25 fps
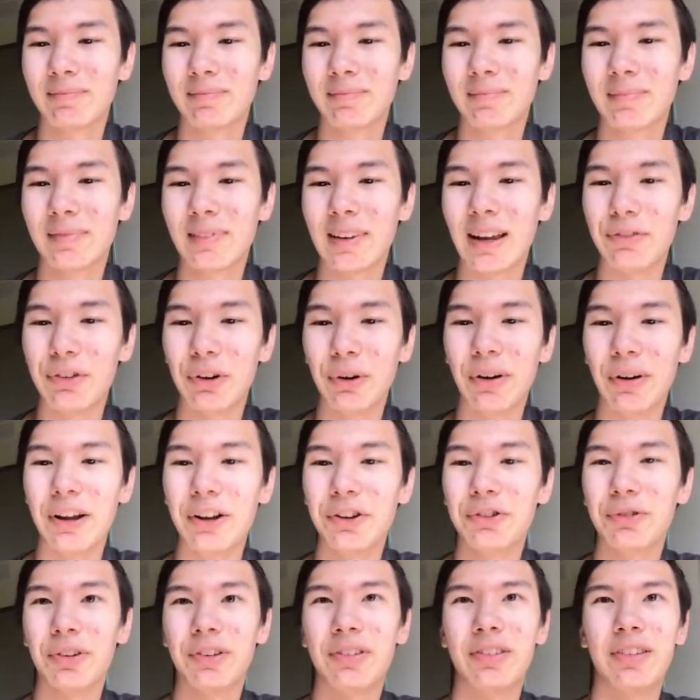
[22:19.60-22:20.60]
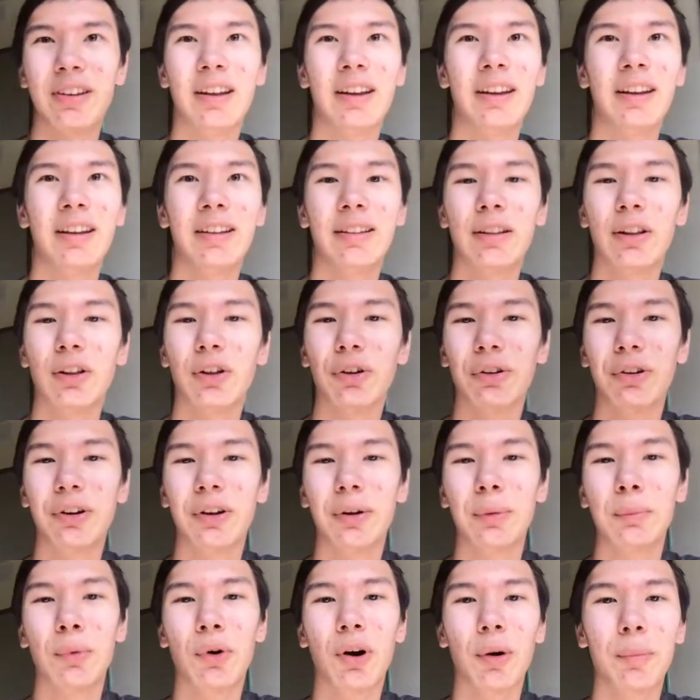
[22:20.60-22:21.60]
If you're interested in
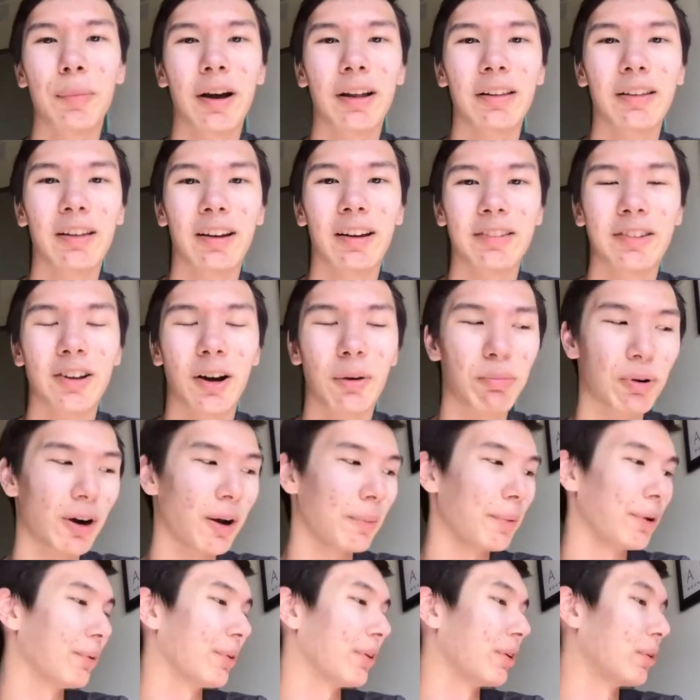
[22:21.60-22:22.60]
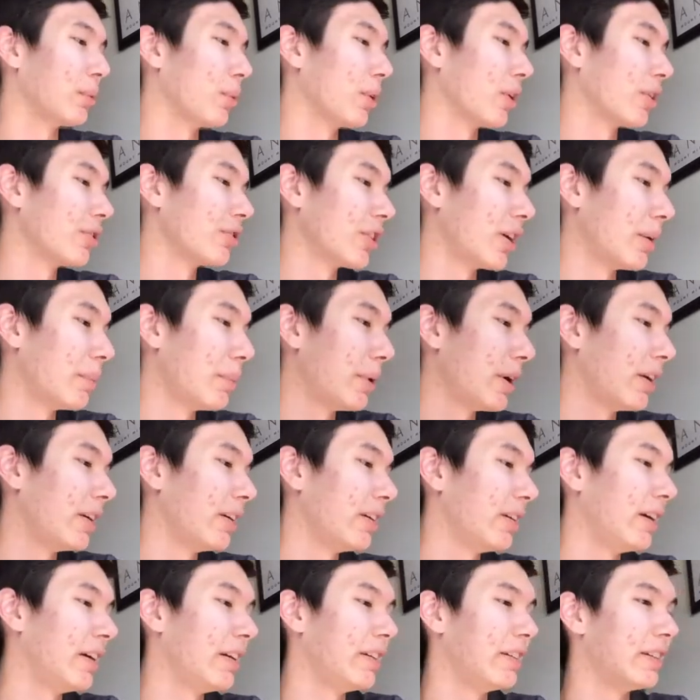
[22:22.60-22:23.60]
learning more about Linux, I'll probably run a workshop on
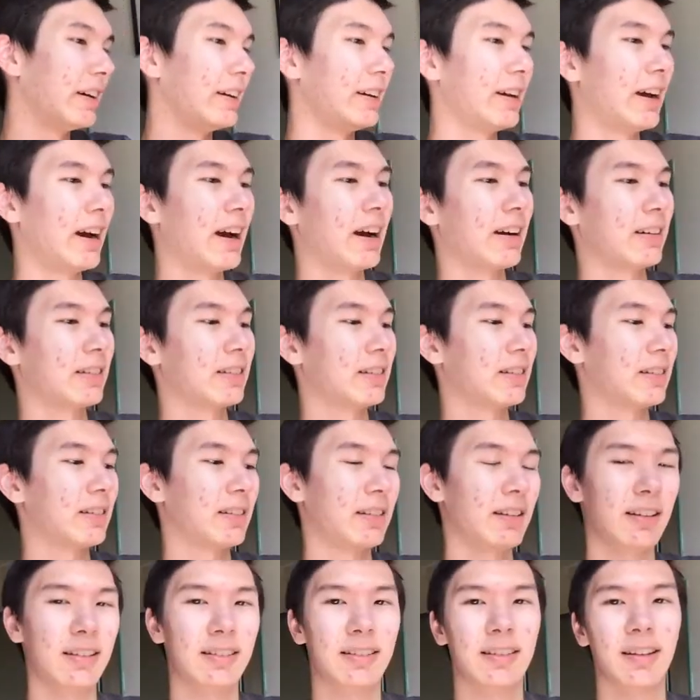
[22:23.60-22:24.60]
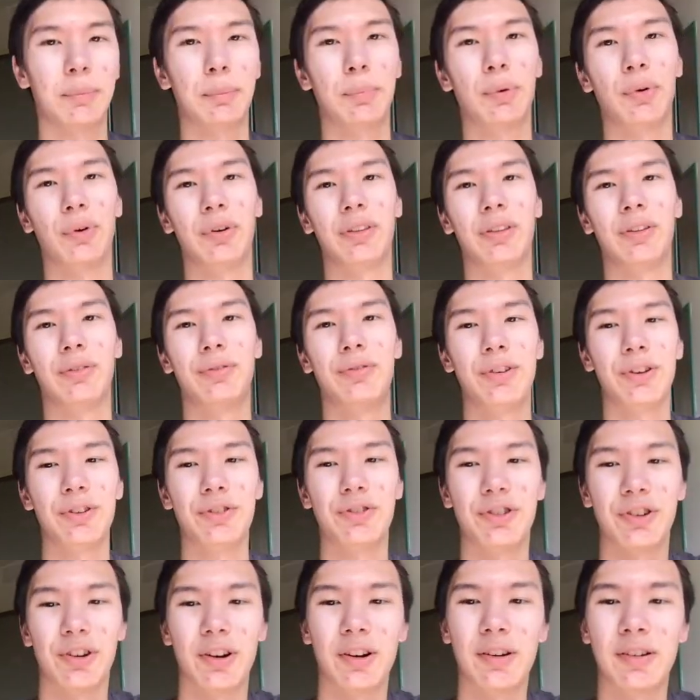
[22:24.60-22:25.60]
it at KnightHacks at some point in the
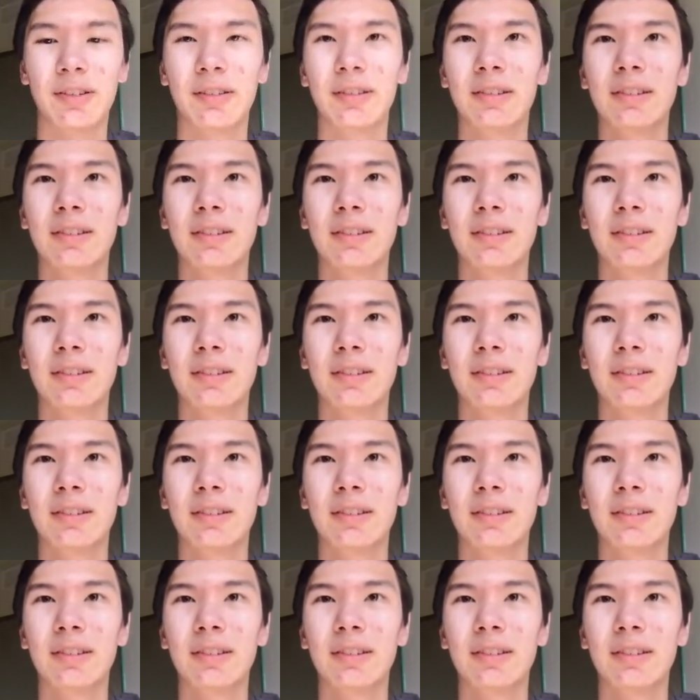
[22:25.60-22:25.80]
future.